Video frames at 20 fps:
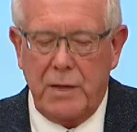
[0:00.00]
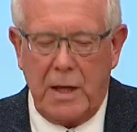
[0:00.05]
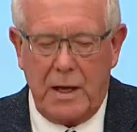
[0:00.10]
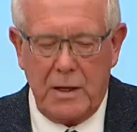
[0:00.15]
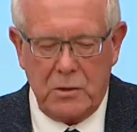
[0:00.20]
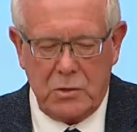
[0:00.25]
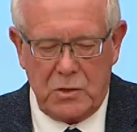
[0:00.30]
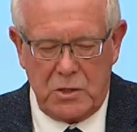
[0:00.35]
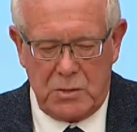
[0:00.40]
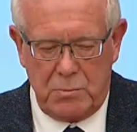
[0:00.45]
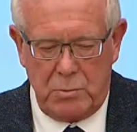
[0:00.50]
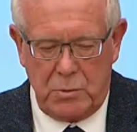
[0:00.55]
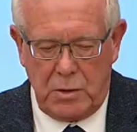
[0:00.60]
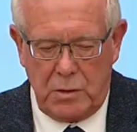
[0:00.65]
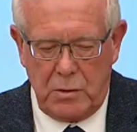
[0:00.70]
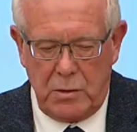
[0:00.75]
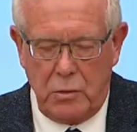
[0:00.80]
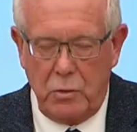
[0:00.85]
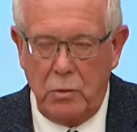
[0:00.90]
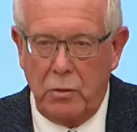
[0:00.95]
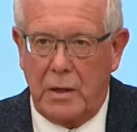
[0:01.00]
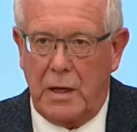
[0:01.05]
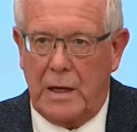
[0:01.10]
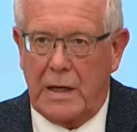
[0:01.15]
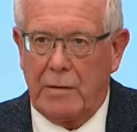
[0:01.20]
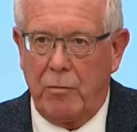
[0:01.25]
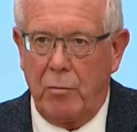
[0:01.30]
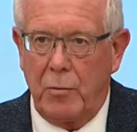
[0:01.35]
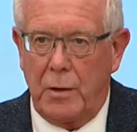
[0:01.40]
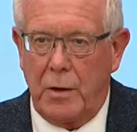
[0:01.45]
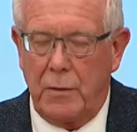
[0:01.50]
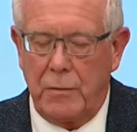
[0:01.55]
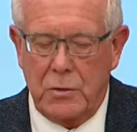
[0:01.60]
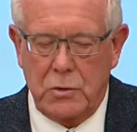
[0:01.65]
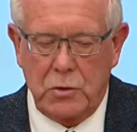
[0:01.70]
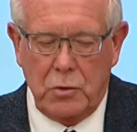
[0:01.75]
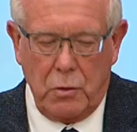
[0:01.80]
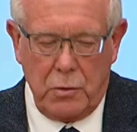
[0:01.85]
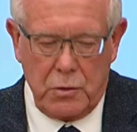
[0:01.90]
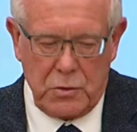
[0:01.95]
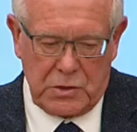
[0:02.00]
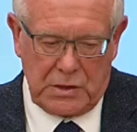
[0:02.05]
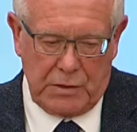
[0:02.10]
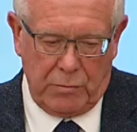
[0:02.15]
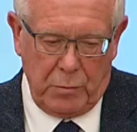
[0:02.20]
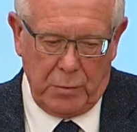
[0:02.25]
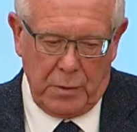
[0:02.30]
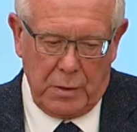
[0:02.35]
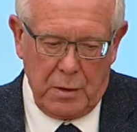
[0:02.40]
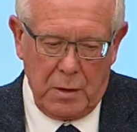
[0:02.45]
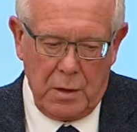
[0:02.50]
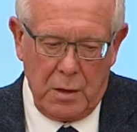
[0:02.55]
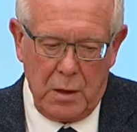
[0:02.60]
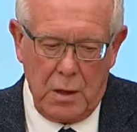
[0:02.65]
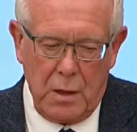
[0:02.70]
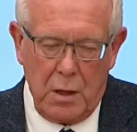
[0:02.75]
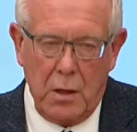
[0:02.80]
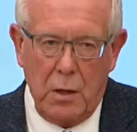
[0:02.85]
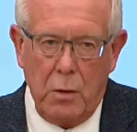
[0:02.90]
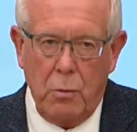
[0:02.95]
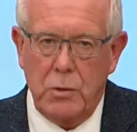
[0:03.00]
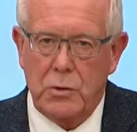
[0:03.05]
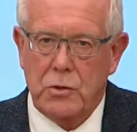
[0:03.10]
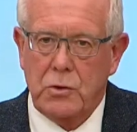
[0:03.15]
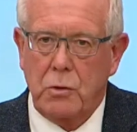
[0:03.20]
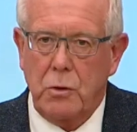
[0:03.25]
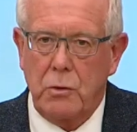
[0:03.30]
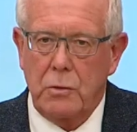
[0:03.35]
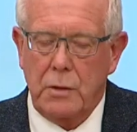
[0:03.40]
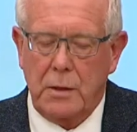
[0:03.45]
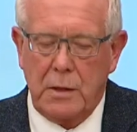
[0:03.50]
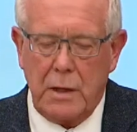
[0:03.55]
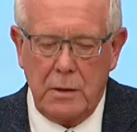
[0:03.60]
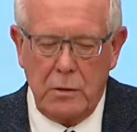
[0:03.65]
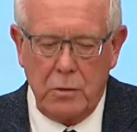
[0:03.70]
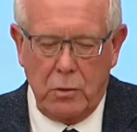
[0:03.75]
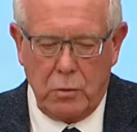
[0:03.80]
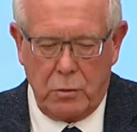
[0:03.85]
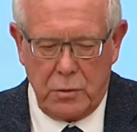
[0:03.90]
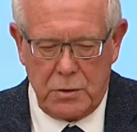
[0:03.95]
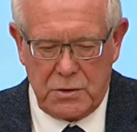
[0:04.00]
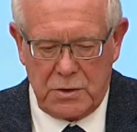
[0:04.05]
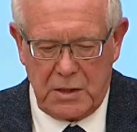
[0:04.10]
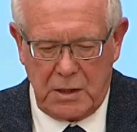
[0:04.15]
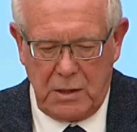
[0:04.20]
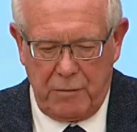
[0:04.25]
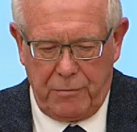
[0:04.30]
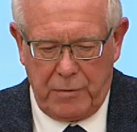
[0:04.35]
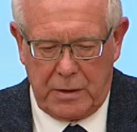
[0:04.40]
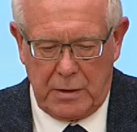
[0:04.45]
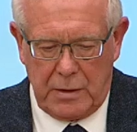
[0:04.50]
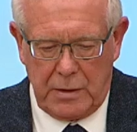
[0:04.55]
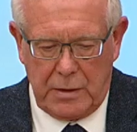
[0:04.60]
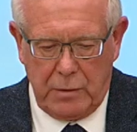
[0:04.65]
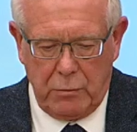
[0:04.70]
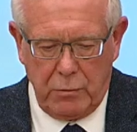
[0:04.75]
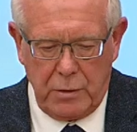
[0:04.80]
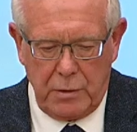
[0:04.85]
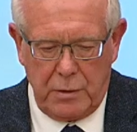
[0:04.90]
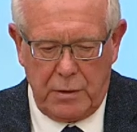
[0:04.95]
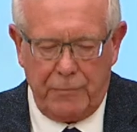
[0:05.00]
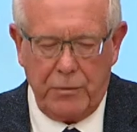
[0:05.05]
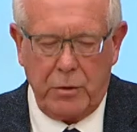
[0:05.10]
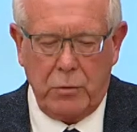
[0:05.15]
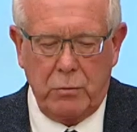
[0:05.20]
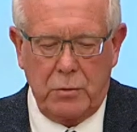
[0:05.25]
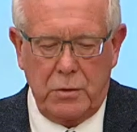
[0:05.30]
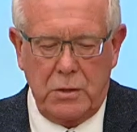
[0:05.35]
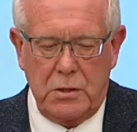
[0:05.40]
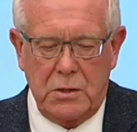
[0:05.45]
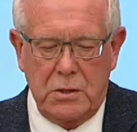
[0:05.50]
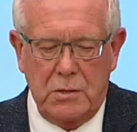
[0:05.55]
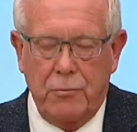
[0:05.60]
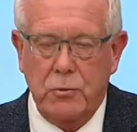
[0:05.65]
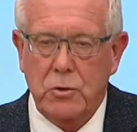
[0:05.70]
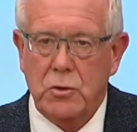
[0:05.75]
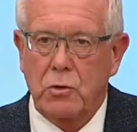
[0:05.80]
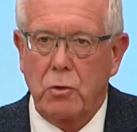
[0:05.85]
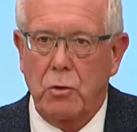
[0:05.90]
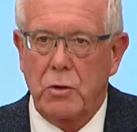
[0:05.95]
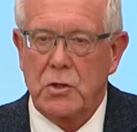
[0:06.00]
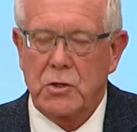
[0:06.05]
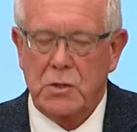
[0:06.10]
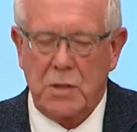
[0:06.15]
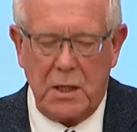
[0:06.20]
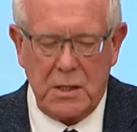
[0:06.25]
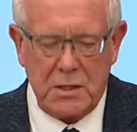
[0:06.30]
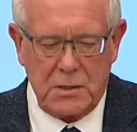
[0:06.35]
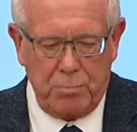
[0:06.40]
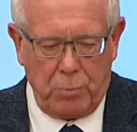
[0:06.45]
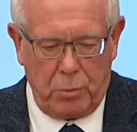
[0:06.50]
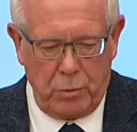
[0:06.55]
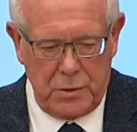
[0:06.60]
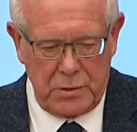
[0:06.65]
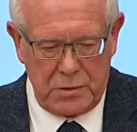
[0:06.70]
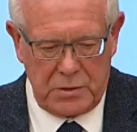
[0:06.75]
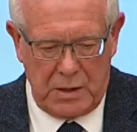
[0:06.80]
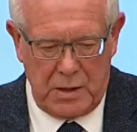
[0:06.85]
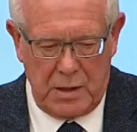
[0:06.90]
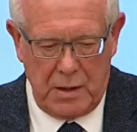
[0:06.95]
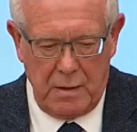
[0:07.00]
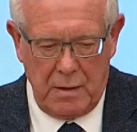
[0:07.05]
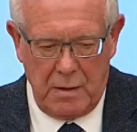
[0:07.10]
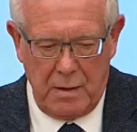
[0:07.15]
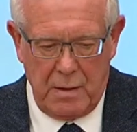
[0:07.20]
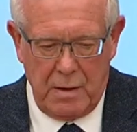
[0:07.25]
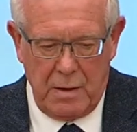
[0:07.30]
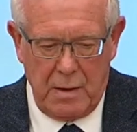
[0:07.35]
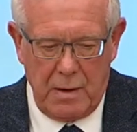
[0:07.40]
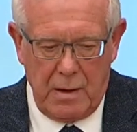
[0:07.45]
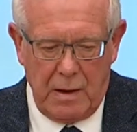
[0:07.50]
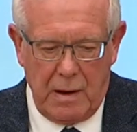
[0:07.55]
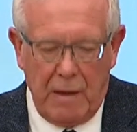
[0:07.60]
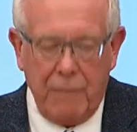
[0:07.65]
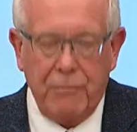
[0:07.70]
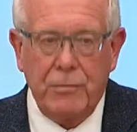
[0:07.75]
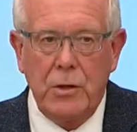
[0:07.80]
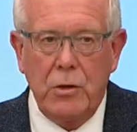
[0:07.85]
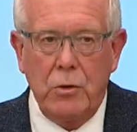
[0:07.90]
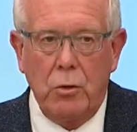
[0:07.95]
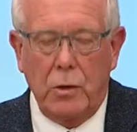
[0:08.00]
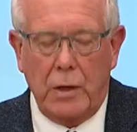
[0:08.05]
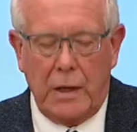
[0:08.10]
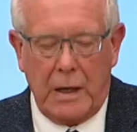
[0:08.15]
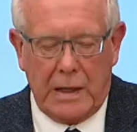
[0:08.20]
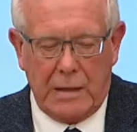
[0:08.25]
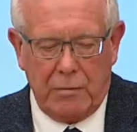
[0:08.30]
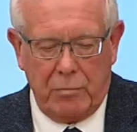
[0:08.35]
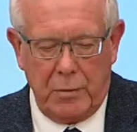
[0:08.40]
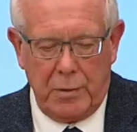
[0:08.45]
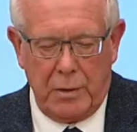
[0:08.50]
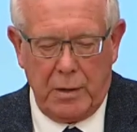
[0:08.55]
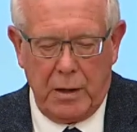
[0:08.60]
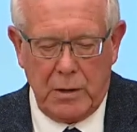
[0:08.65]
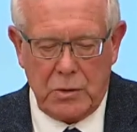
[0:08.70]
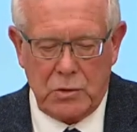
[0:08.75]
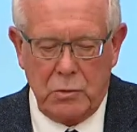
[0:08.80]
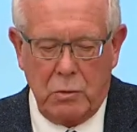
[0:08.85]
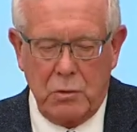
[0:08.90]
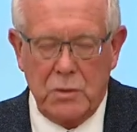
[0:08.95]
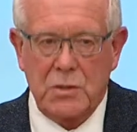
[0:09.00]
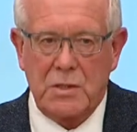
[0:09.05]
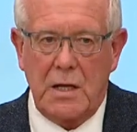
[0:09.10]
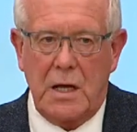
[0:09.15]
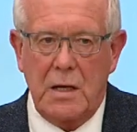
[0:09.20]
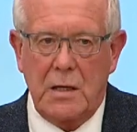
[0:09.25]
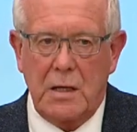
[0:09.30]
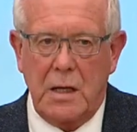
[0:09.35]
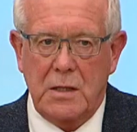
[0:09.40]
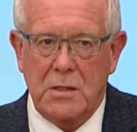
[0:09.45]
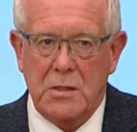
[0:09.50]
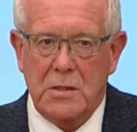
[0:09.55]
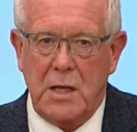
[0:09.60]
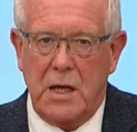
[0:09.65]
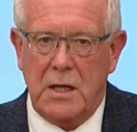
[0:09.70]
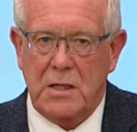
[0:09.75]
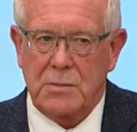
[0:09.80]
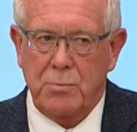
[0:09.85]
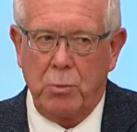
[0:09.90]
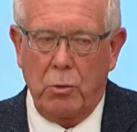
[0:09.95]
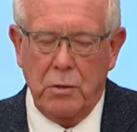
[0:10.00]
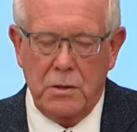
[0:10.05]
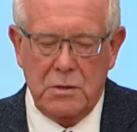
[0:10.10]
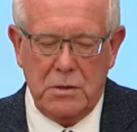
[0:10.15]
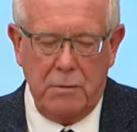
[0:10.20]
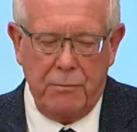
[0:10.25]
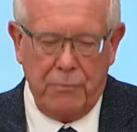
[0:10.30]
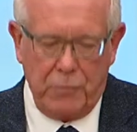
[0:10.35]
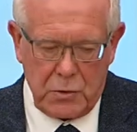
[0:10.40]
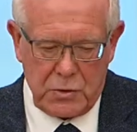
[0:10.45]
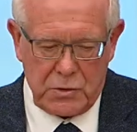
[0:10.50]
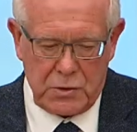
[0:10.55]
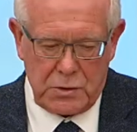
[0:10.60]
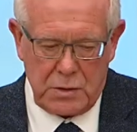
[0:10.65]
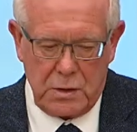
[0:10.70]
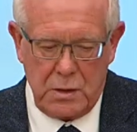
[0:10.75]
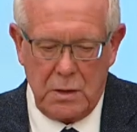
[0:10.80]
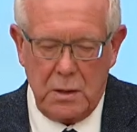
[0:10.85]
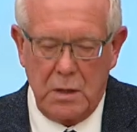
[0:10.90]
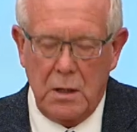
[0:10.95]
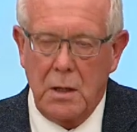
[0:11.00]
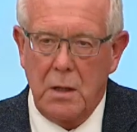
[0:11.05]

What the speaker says: of taxes between the UK Government and the Scottish Government, which can cause significant difficulties for Scottish tax policy if the UK Government has not set its tax policy first?